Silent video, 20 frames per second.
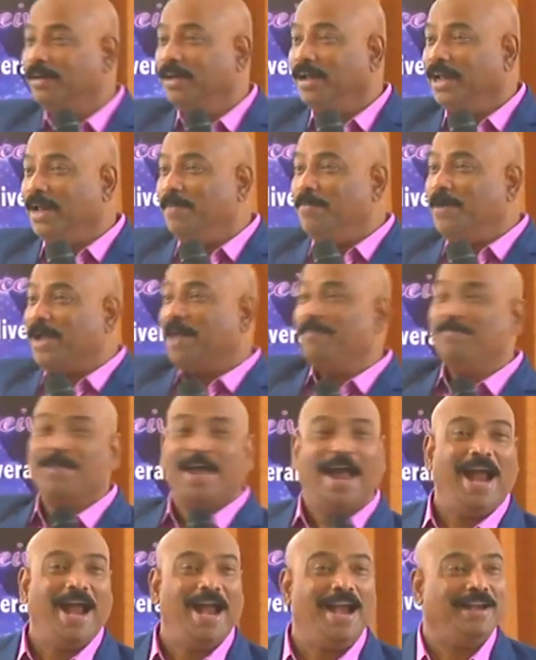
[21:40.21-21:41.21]
he became the
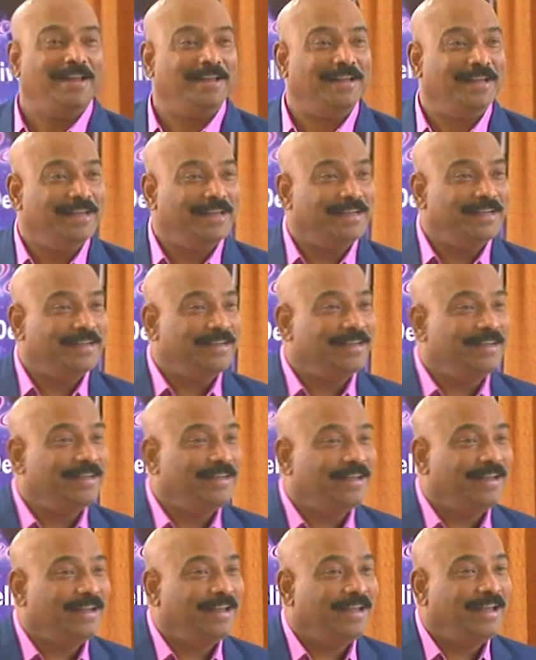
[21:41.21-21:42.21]
head.
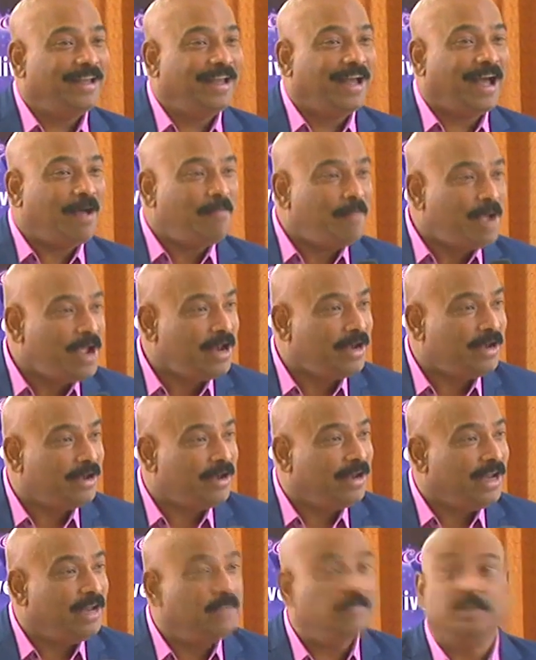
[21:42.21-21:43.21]
Amen.
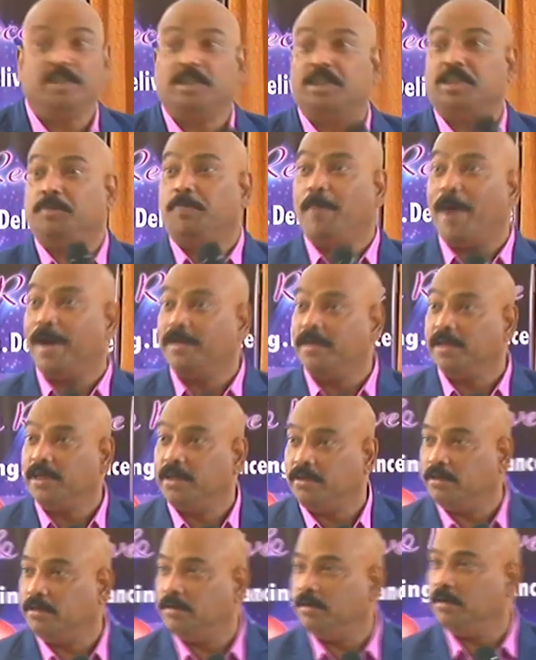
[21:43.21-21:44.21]
He was respected.
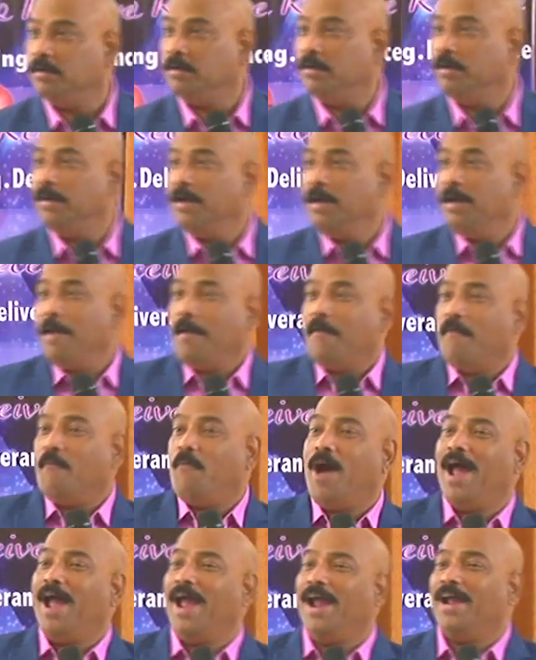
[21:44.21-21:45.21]

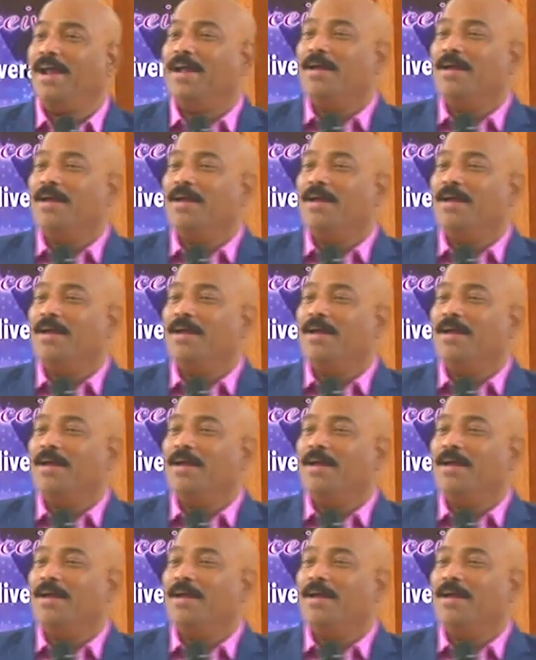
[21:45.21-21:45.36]
Why?